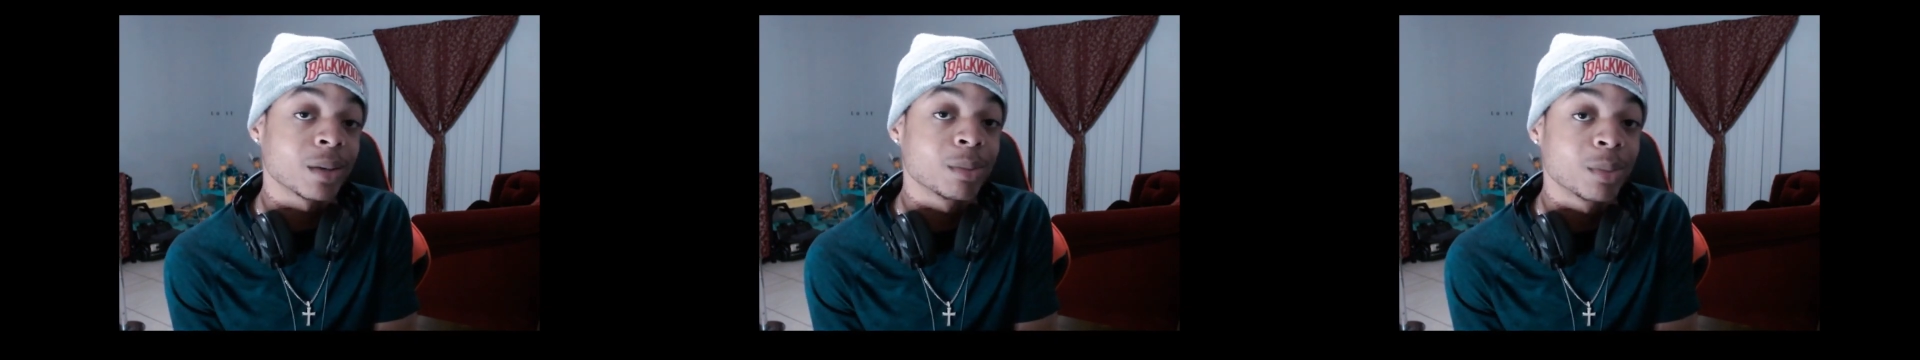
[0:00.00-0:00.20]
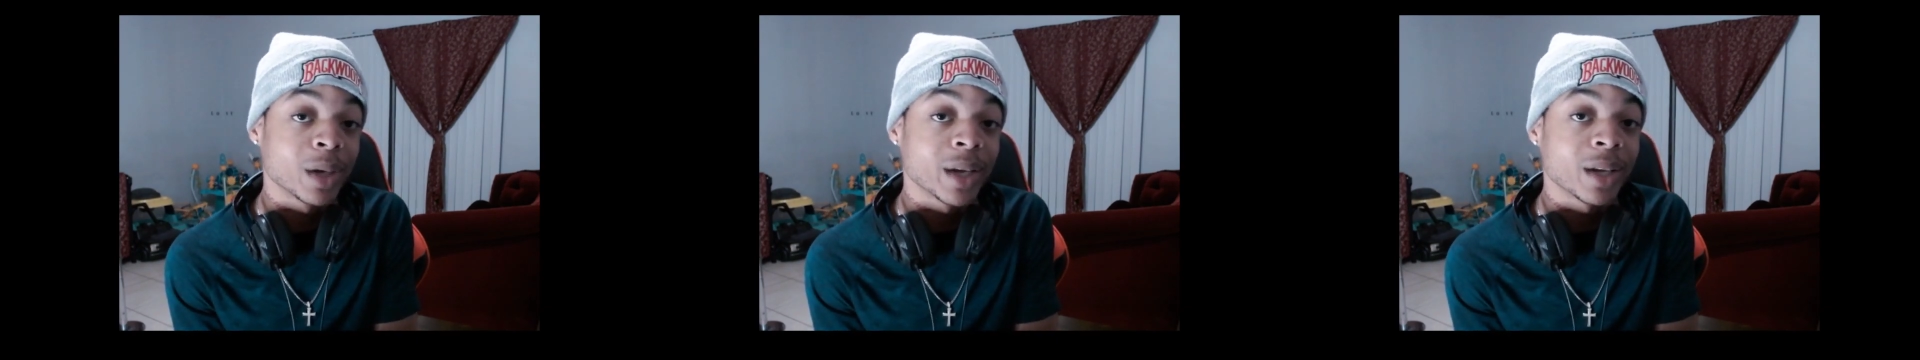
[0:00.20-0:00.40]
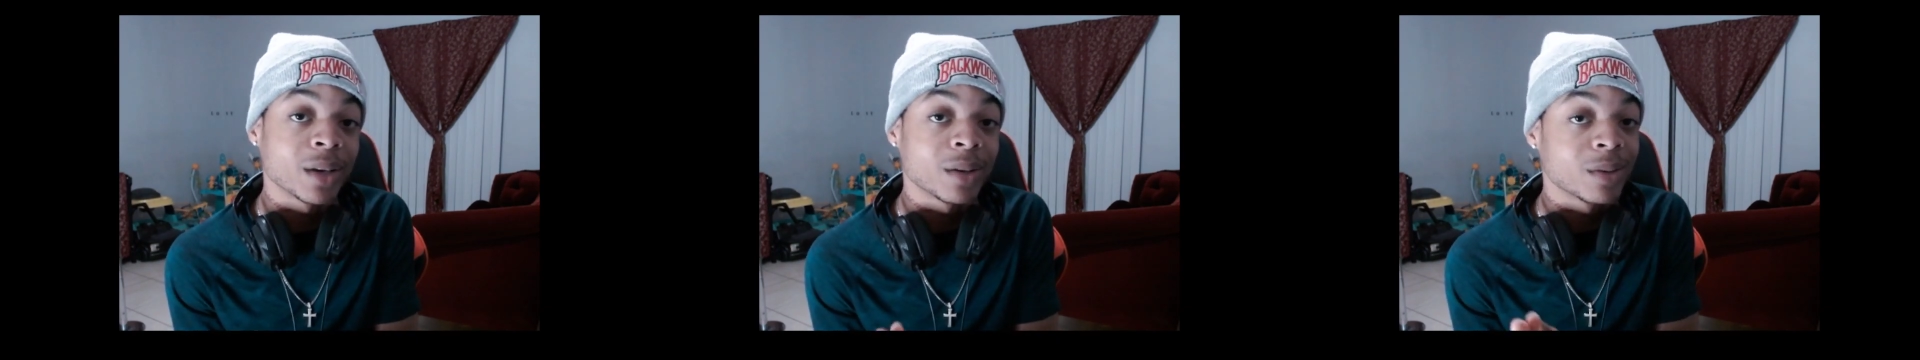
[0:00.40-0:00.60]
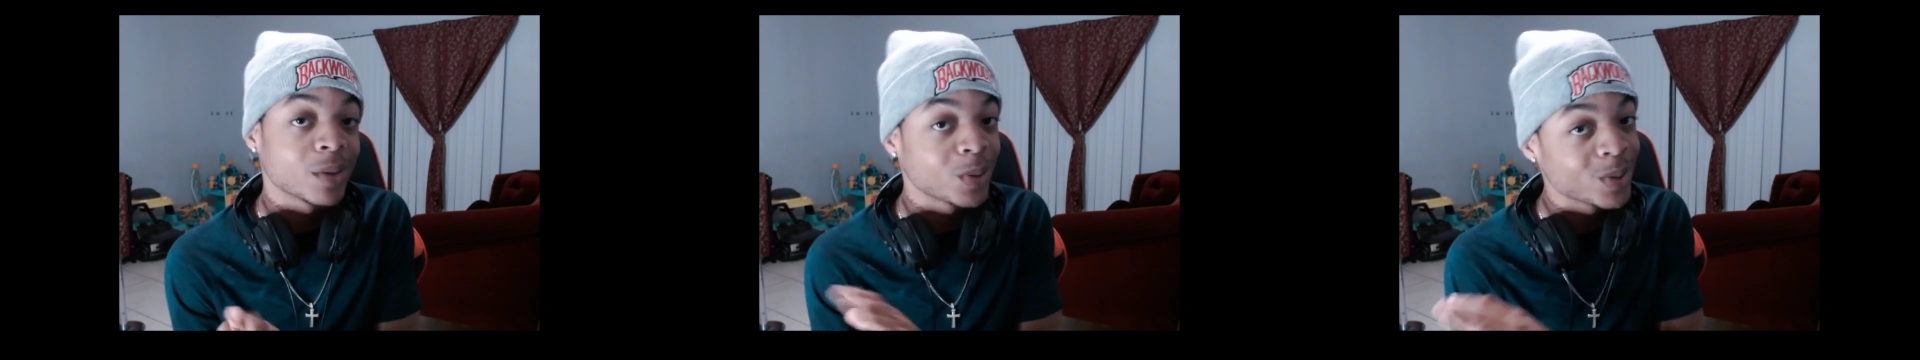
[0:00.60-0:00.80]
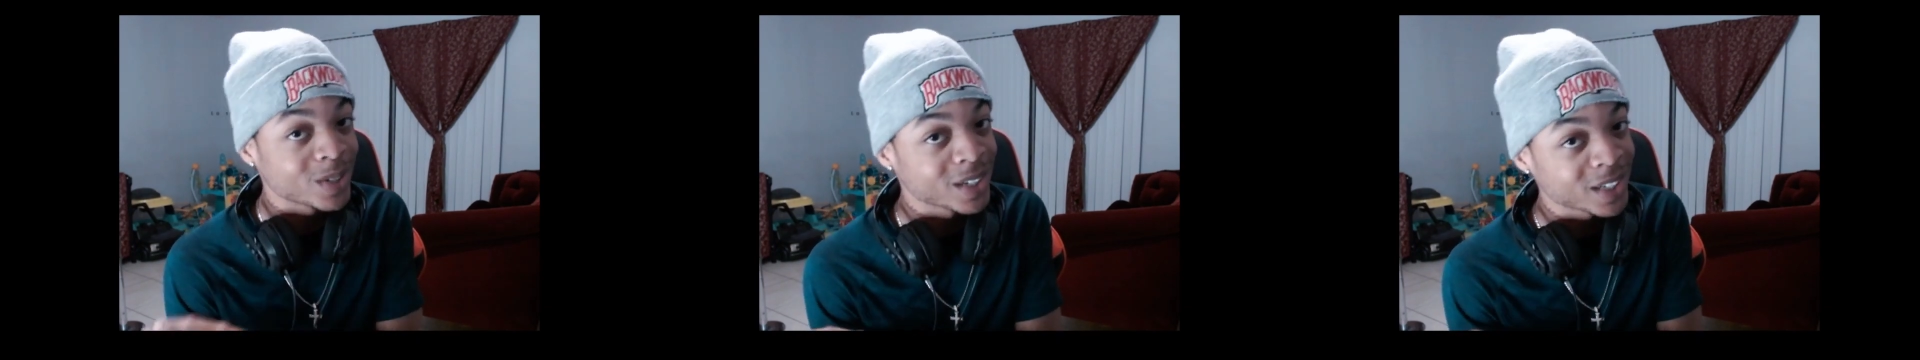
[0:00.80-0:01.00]
but who
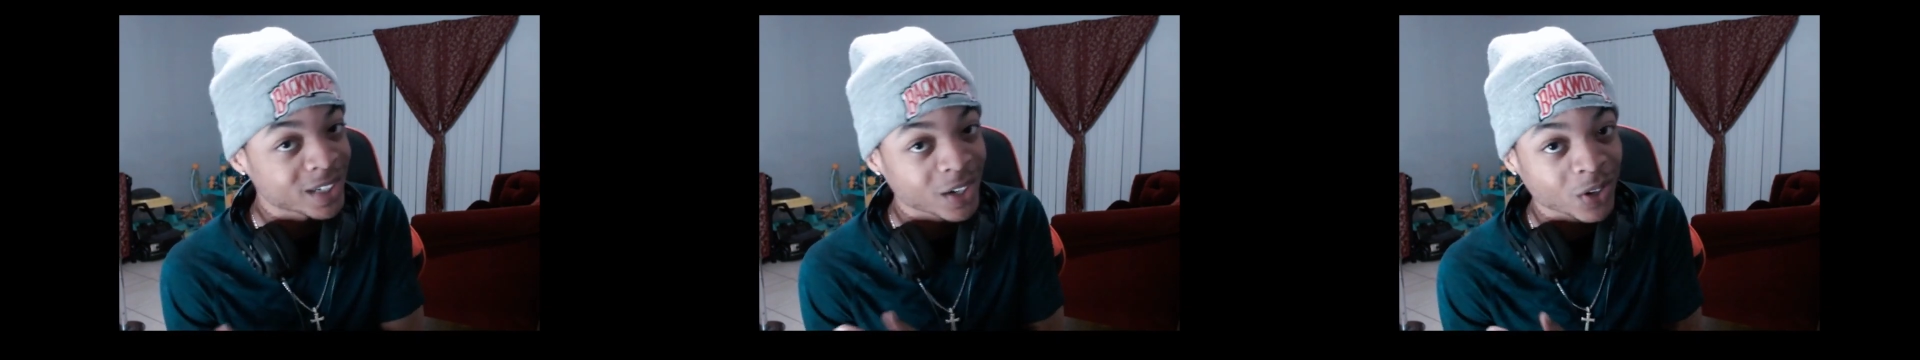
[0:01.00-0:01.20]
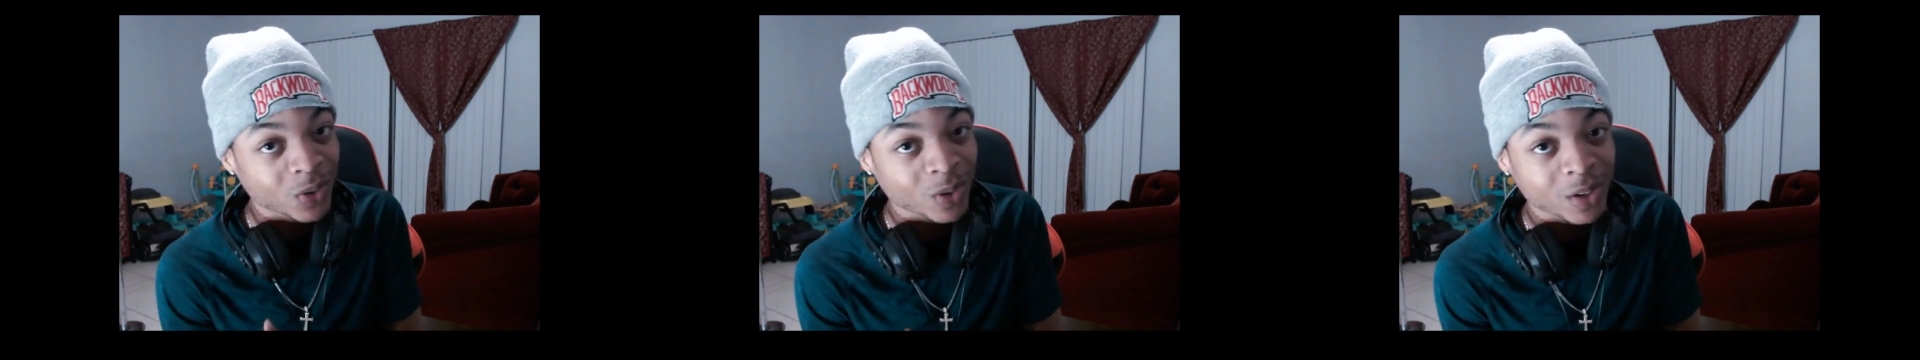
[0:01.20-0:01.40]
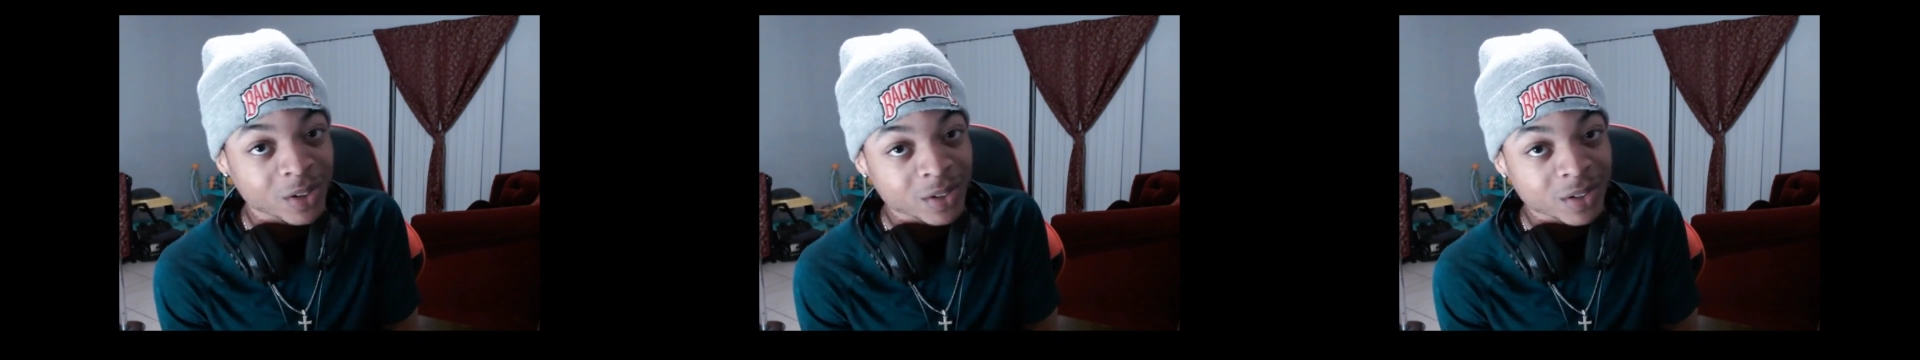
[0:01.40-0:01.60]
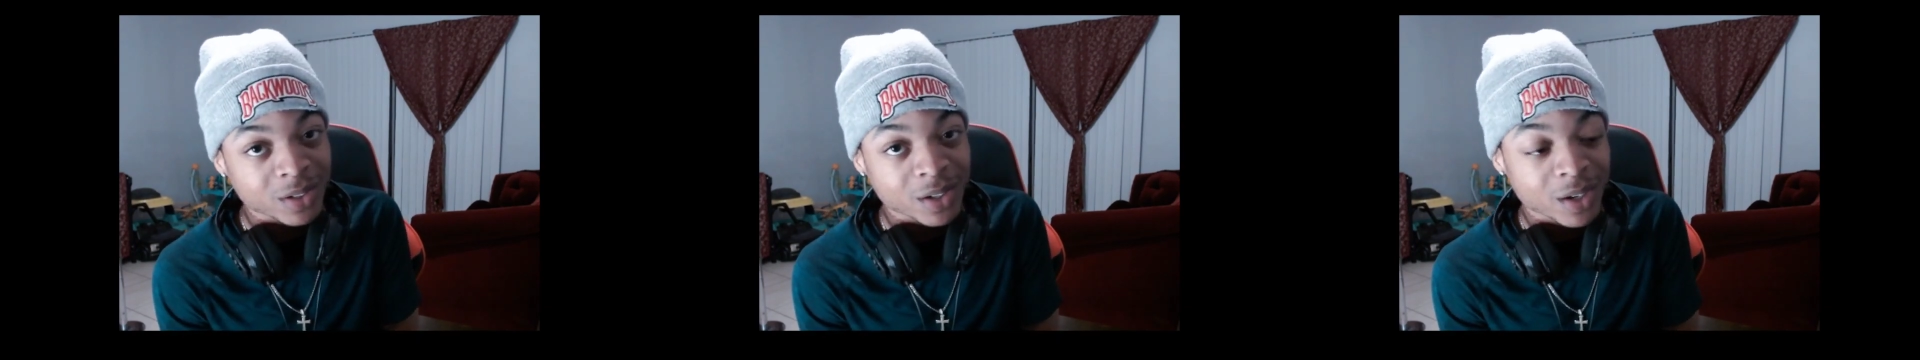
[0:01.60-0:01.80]
is this Sarah Ross?